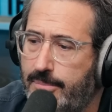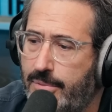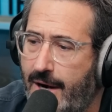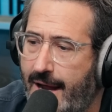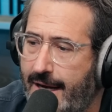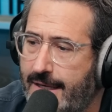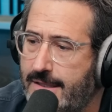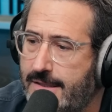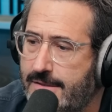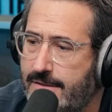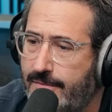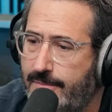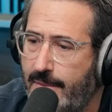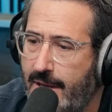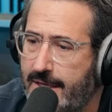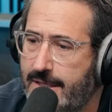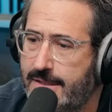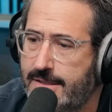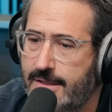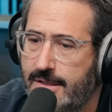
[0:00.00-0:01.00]
practice of
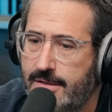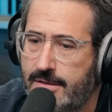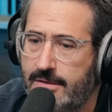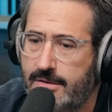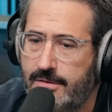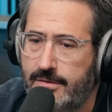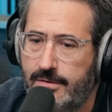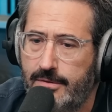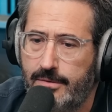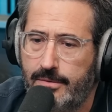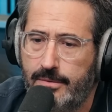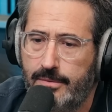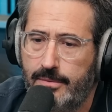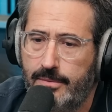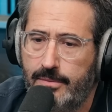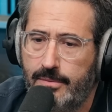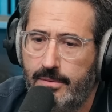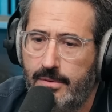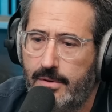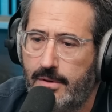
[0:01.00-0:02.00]
medicine
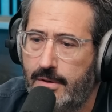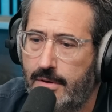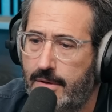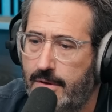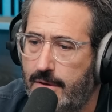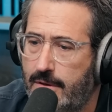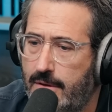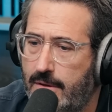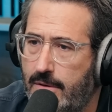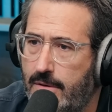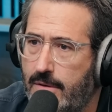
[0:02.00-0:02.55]
to uh, not you know,